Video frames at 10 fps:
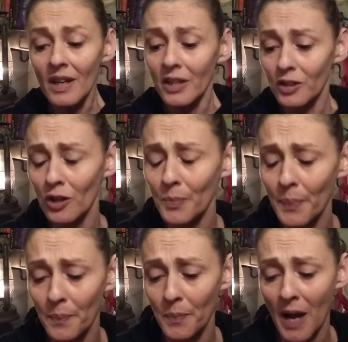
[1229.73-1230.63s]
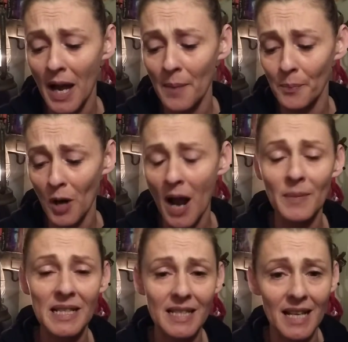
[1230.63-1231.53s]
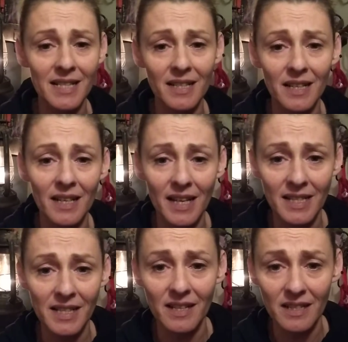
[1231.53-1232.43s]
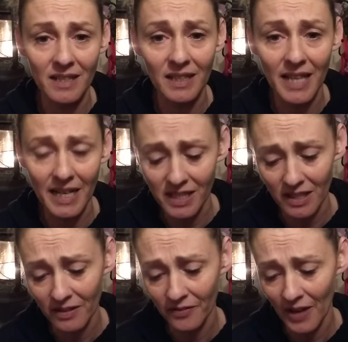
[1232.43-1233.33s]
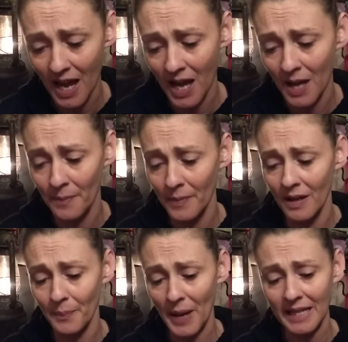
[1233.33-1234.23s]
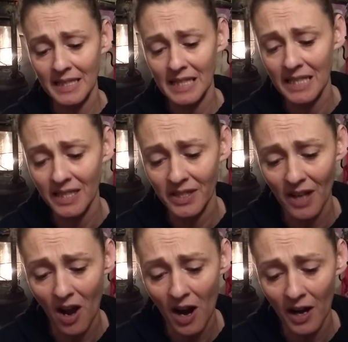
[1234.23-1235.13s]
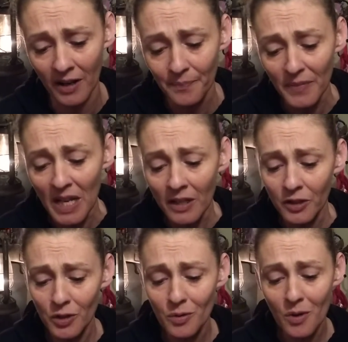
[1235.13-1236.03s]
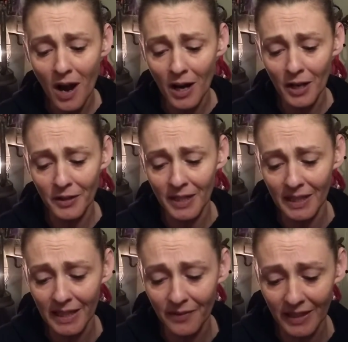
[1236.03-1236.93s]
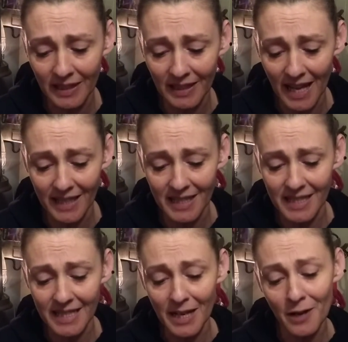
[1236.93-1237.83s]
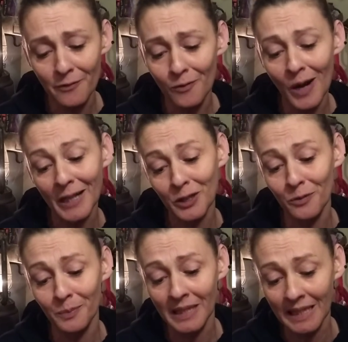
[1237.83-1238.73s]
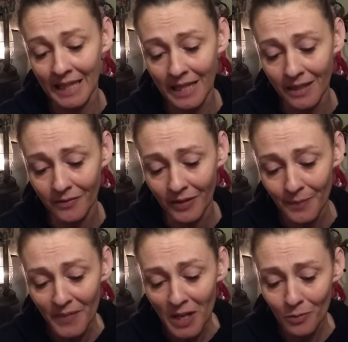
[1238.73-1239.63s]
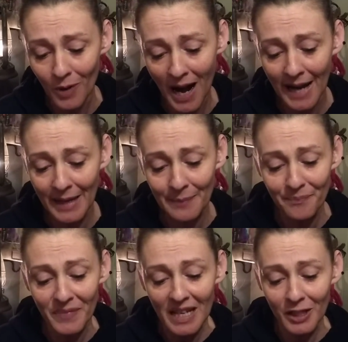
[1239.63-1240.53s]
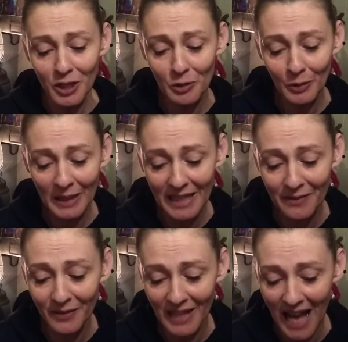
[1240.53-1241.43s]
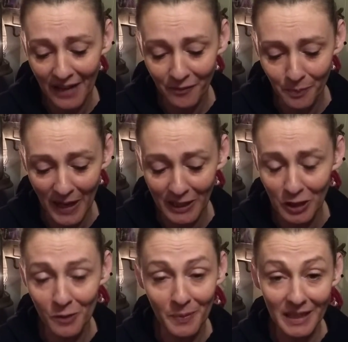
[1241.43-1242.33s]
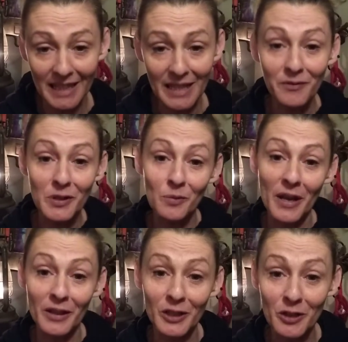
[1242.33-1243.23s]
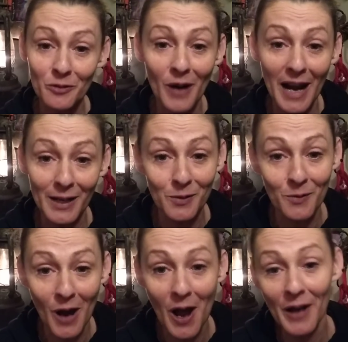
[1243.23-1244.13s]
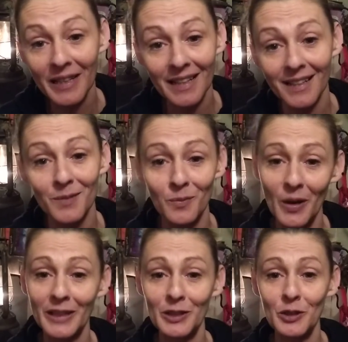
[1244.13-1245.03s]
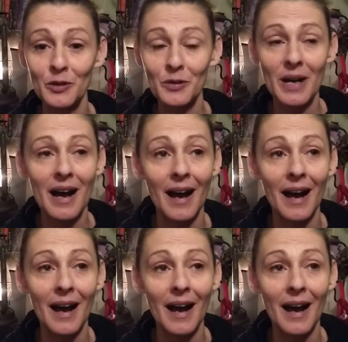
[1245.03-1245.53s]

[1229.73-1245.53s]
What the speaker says: Your promise as a collective Pisces are, you are the living legacy of what you believe, right? You live life by your beliefs, whether you're right or wrong in what you